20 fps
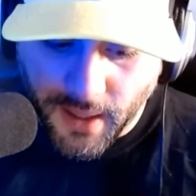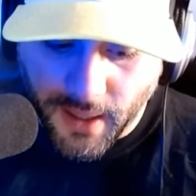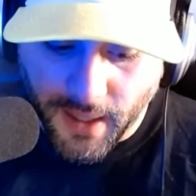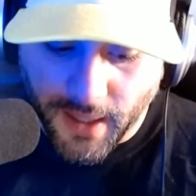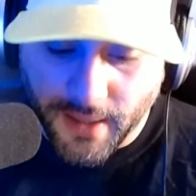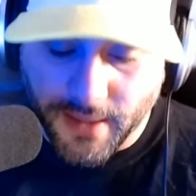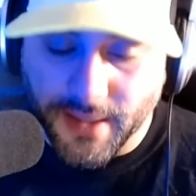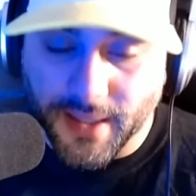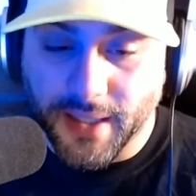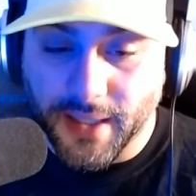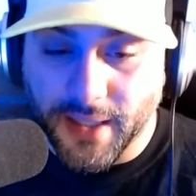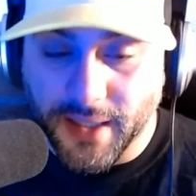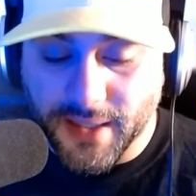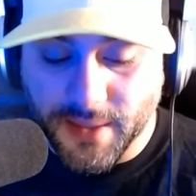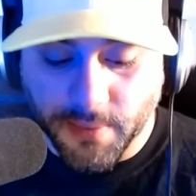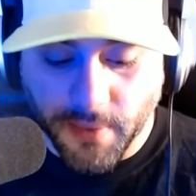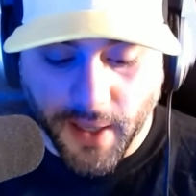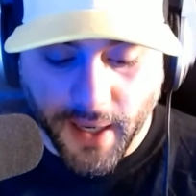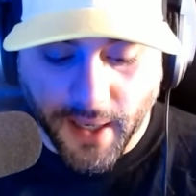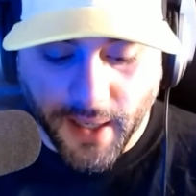It's going to
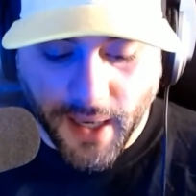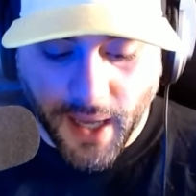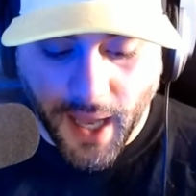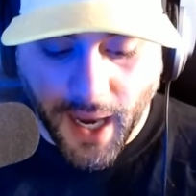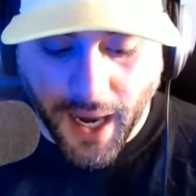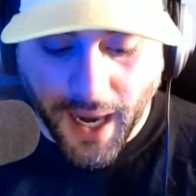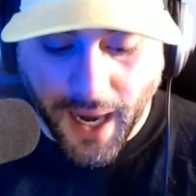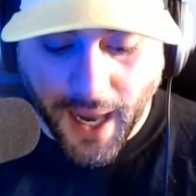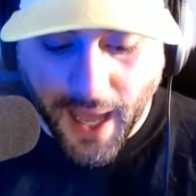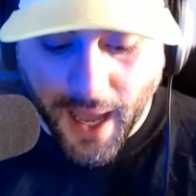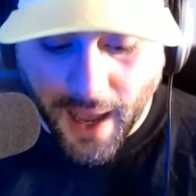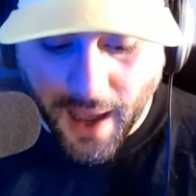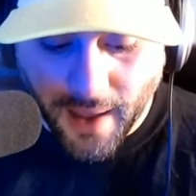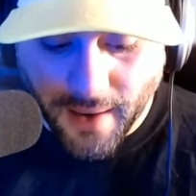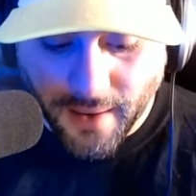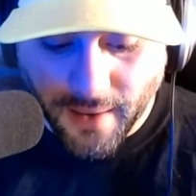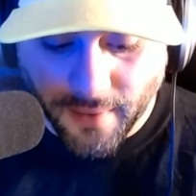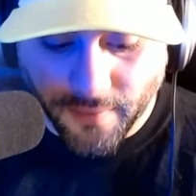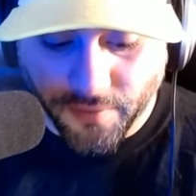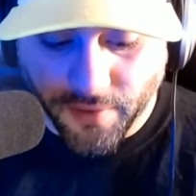explain a
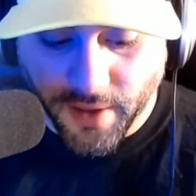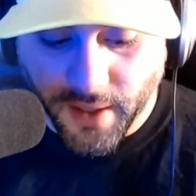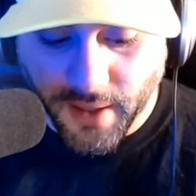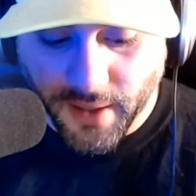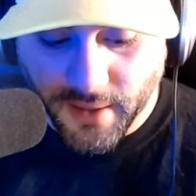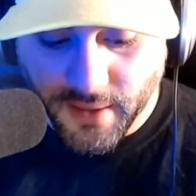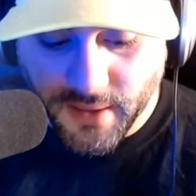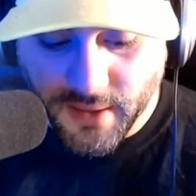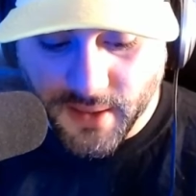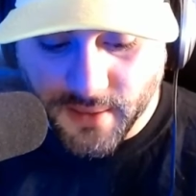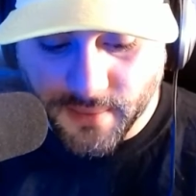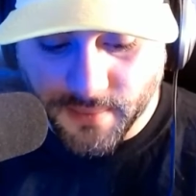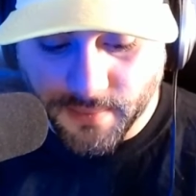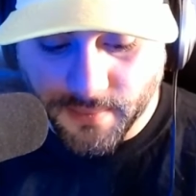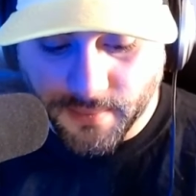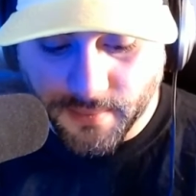lot of things.